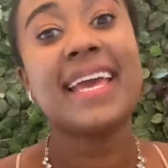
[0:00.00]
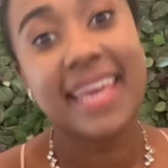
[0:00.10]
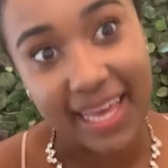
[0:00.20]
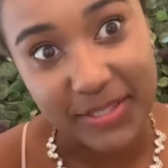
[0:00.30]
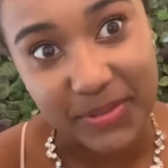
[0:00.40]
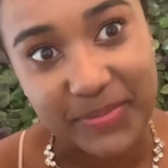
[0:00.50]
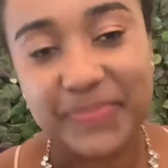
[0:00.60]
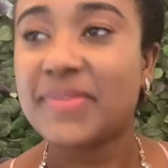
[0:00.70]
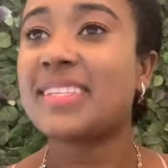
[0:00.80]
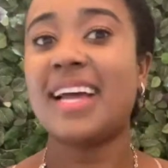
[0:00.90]
Canceled,
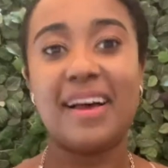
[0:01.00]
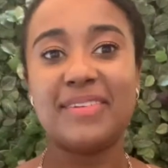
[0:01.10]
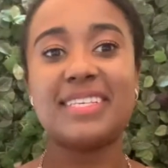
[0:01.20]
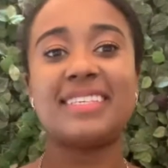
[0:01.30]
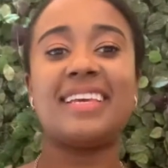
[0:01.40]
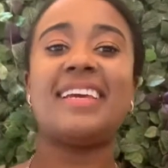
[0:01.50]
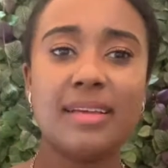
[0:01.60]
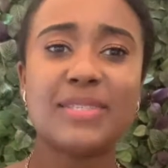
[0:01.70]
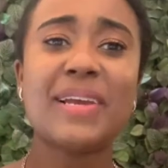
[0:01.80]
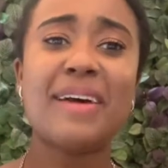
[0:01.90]
obviously.
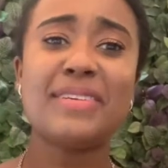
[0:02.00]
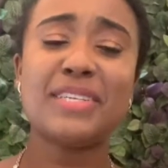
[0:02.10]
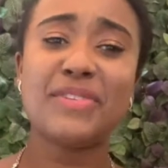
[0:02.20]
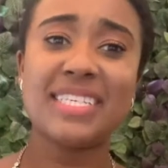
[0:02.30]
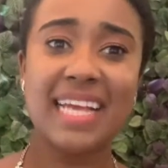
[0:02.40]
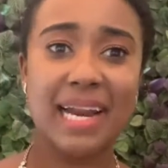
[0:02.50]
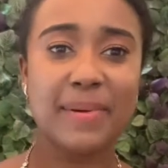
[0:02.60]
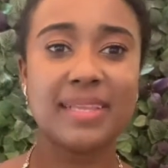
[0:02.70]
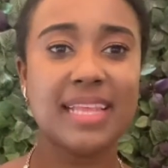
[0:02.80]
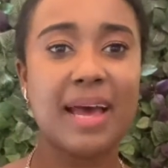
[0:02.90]
So yeah, obviously really sad
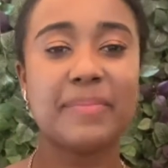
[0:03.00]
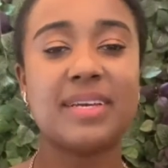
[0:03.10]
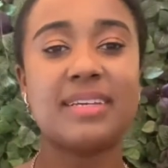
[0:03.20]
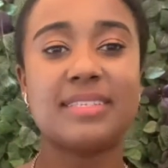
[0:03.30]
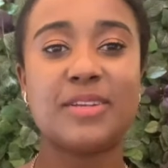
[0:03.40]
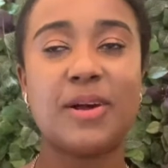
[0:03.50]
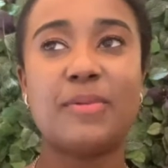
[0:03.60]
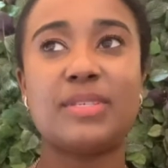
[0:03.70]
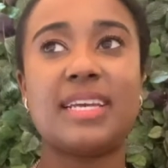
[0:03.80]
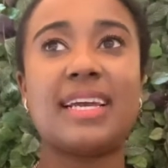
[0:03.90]
about that because, you know, I
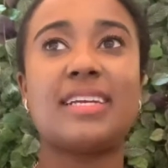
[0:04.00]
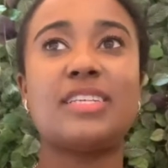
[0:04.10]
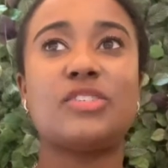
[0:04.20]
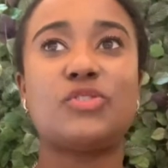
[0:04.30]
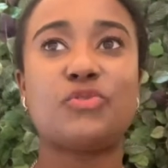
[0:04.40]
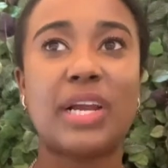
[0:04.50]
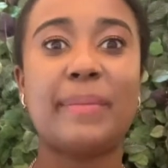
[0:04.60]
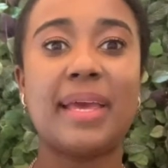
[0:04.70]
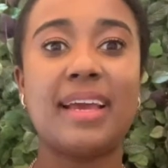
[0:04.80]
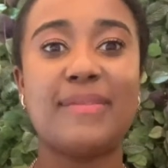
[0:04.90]
was like
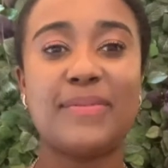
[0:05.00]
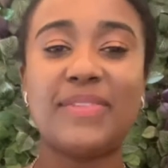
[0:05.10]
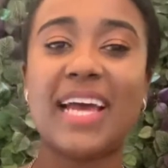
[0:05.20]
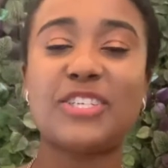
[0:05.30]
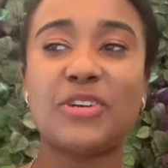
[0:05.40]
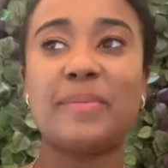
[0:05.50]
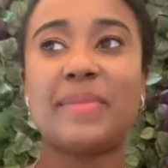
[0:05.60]
dreaming of that trip.